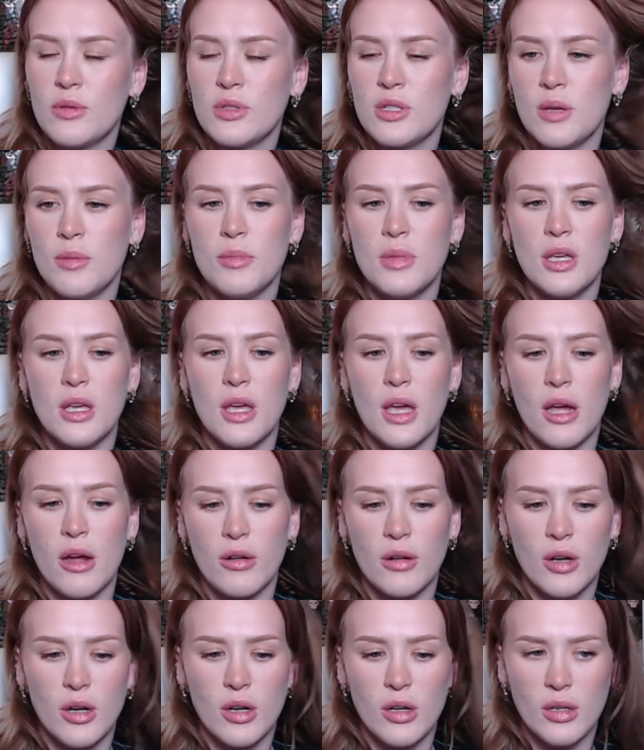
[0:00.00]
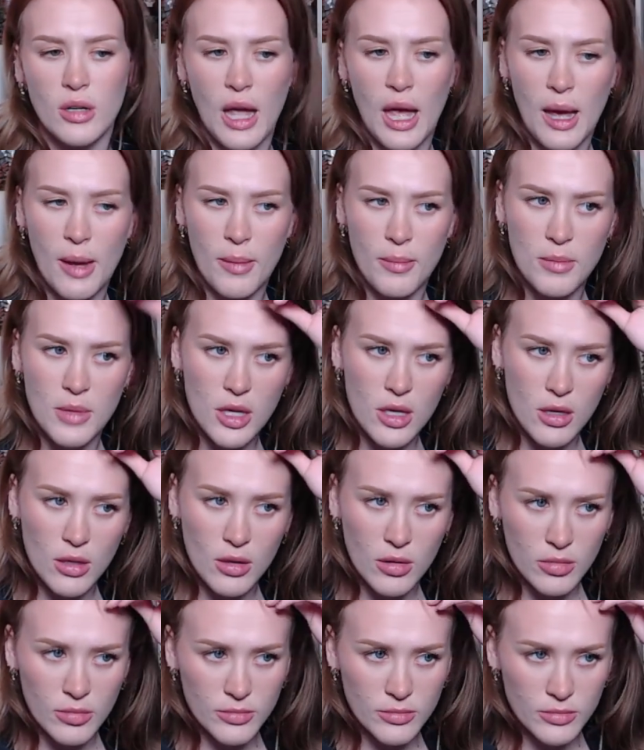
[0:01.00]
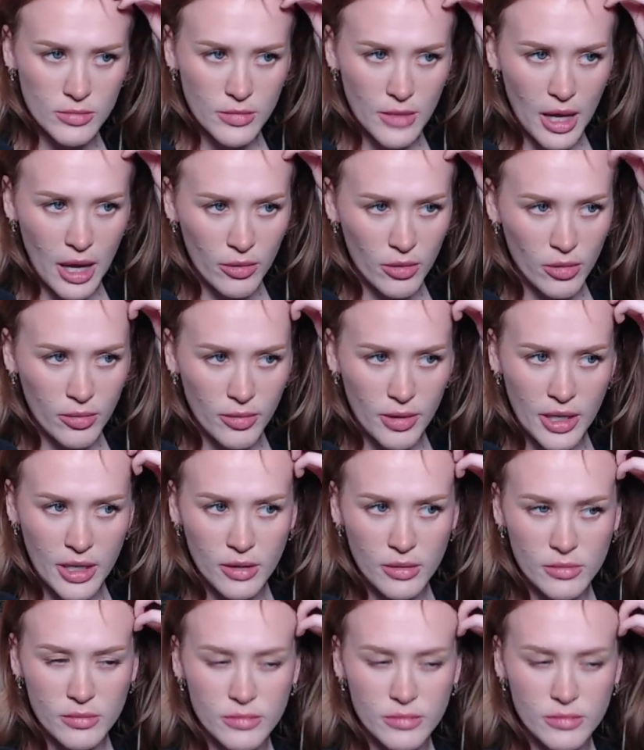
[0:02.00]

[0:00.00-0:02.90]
was a me error. At me. Erroring.